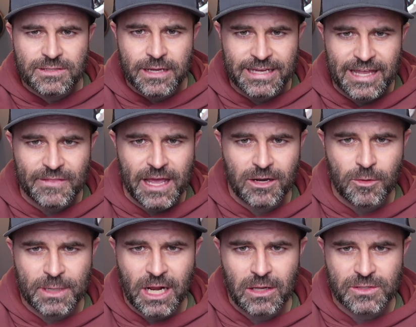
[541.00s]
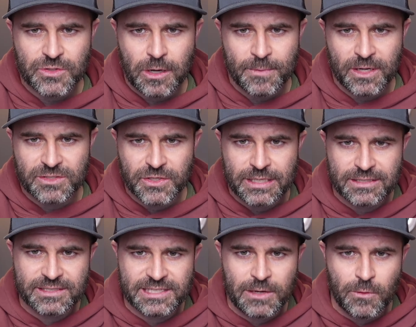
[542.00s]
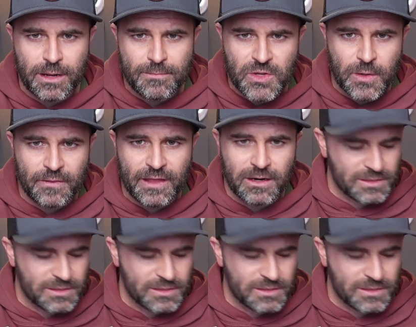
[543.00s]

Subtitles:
get that a little bit closer up here so you can see what I'm doing there.